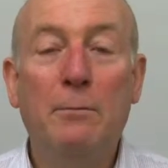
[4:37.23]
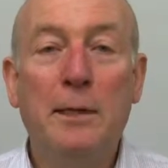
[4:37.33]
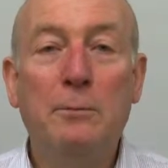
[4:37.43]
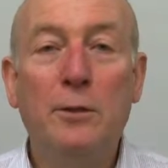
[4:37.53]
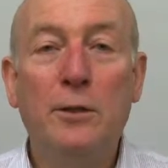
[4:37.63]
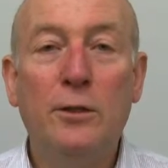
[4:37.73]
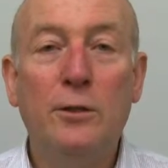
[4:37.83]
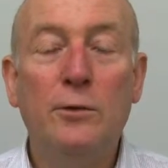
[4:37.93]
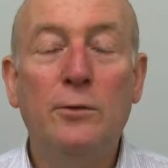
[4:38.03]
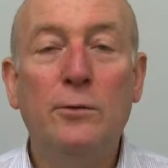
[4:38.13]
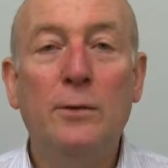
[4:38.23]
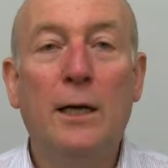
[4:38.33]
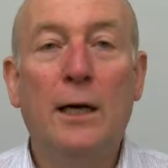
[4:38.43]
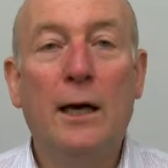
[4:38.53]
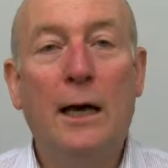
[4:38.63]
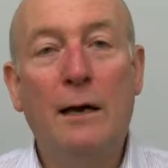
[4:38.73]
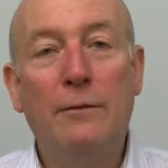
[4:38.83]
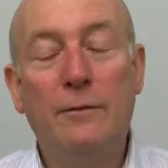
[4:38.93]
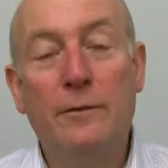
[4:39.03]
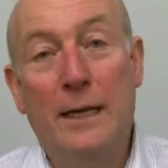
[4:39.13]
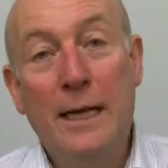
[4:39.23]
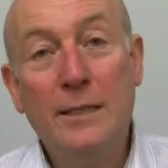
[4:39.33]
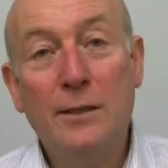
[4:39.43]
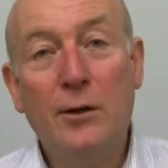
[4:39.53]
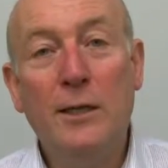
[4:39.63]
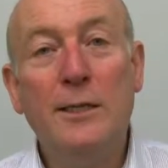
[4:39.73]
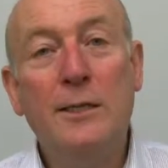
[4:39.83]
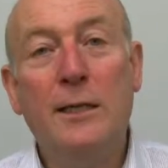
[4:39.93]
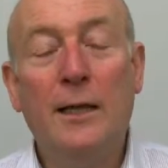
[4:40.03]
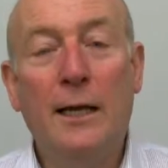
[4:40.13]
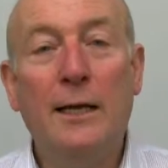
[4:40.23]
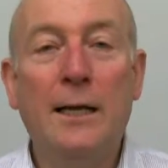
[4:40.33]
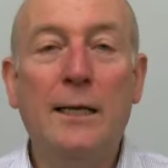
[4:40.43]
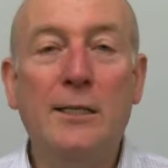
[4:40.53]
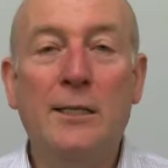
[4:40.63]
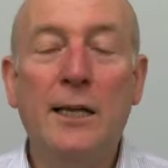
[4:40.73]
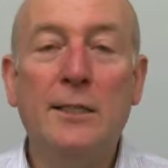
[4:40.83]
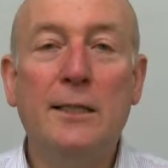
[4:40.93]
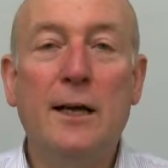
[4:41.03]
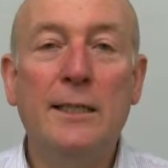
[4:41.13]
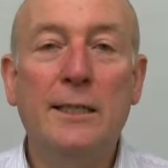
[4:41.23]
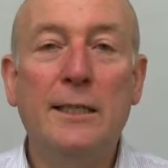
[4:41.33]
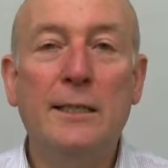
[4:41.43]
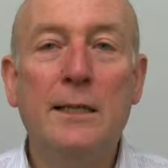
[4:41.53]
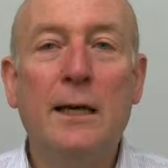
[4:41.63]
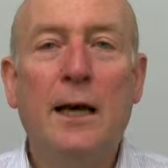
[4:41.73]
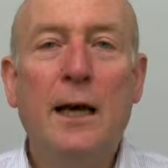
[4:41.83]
people who have less knowledge, and exchanging ideas.